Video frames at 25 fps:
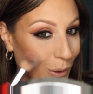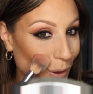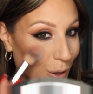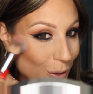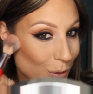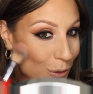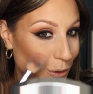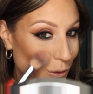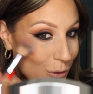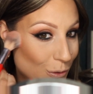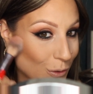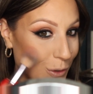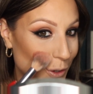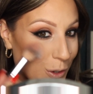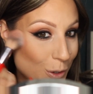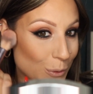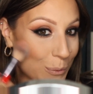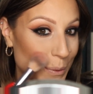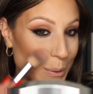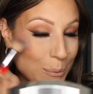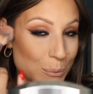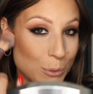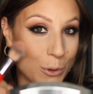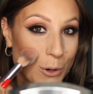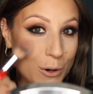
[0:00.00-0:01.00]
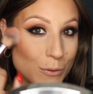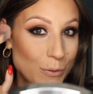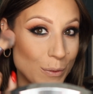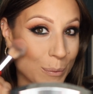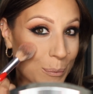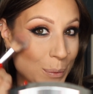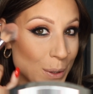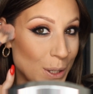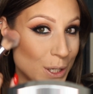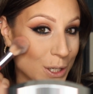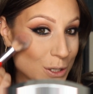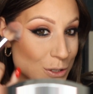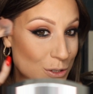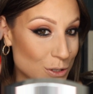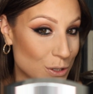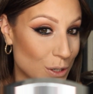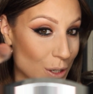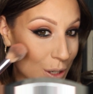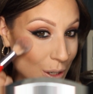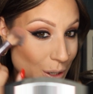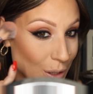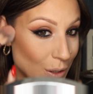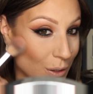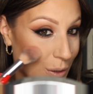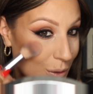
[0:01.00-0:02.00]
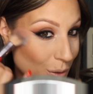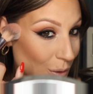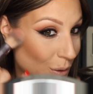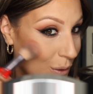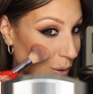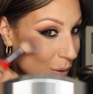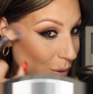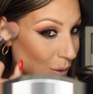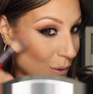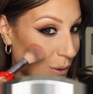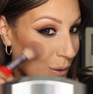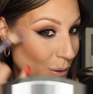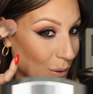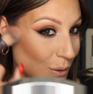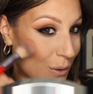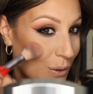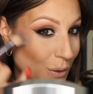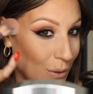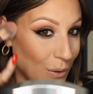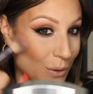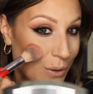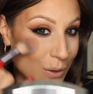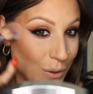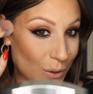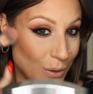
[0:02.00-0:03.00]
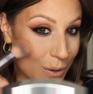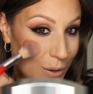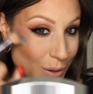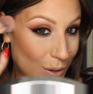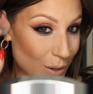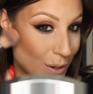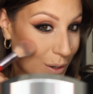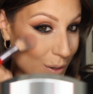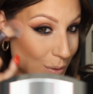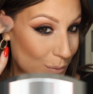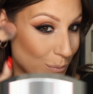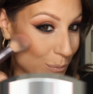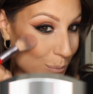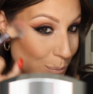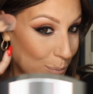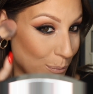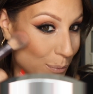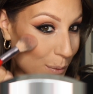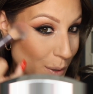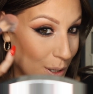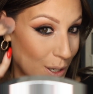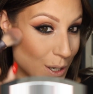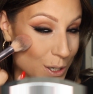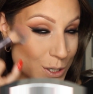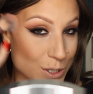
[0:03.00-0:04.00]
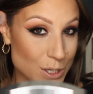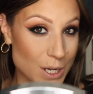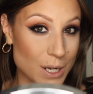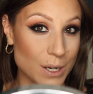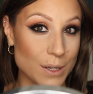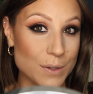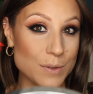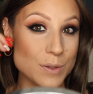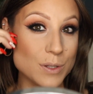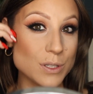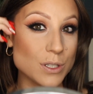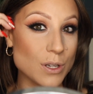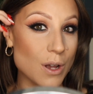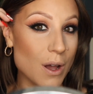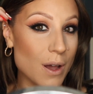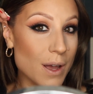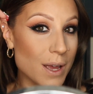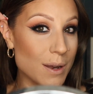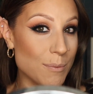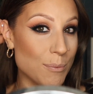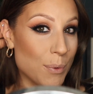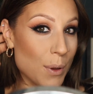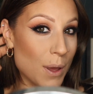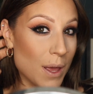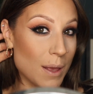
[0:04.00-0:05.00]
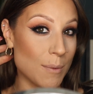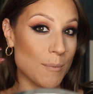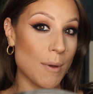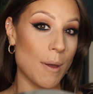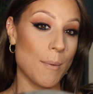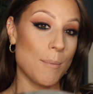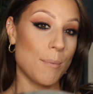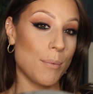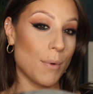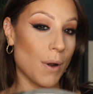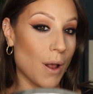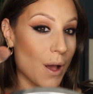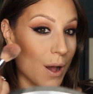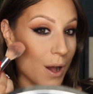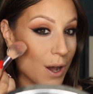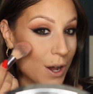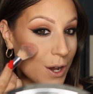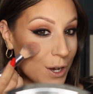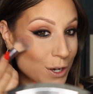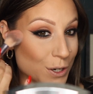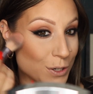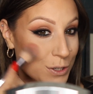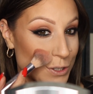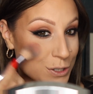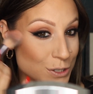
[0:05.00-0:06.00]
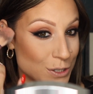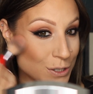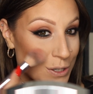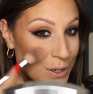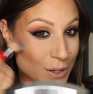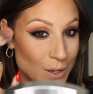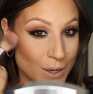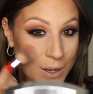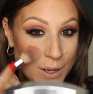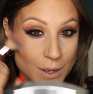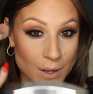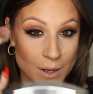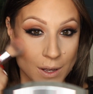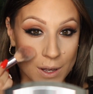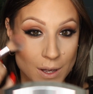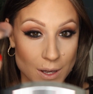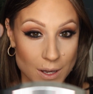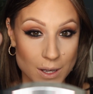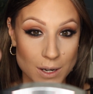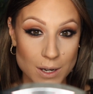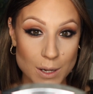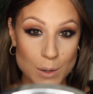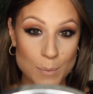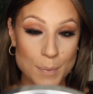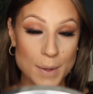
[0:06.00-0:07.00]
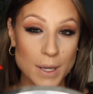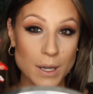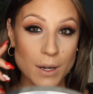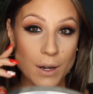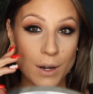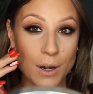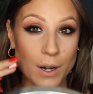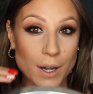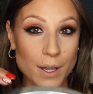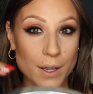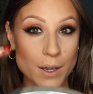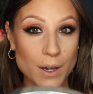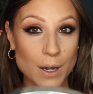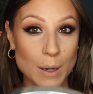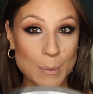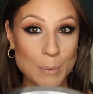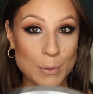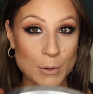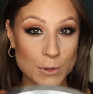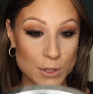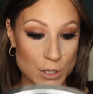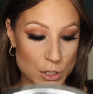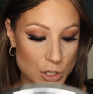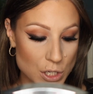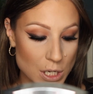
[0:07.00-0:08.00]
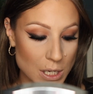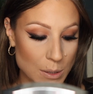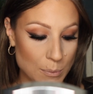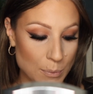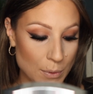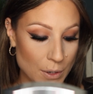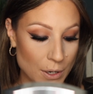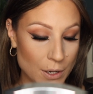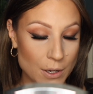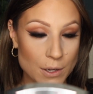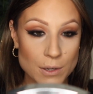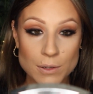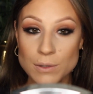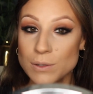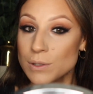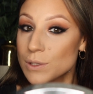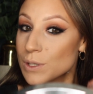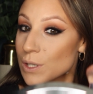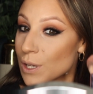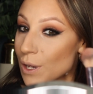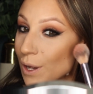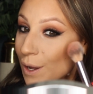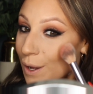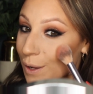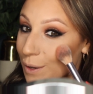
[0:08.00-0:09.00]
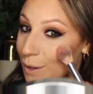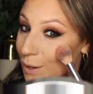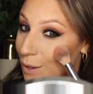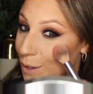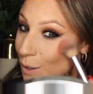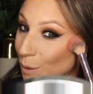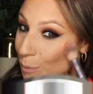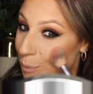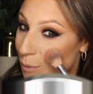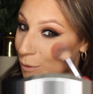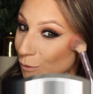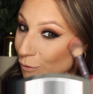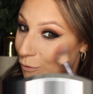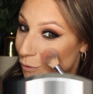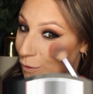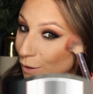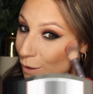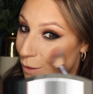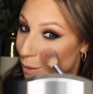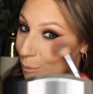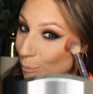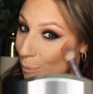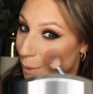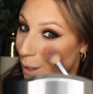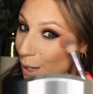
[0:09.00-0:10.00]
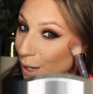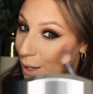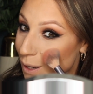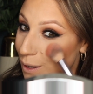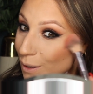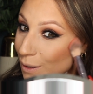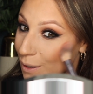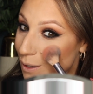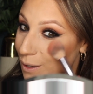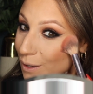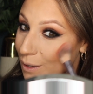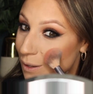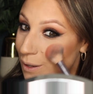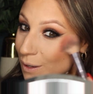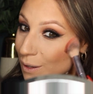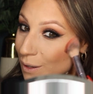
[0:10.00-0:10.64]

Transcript: It's just a little bit more of a peachy blush, and I started putting my blush a little bit higher up on the cheekbones and a little bit further back,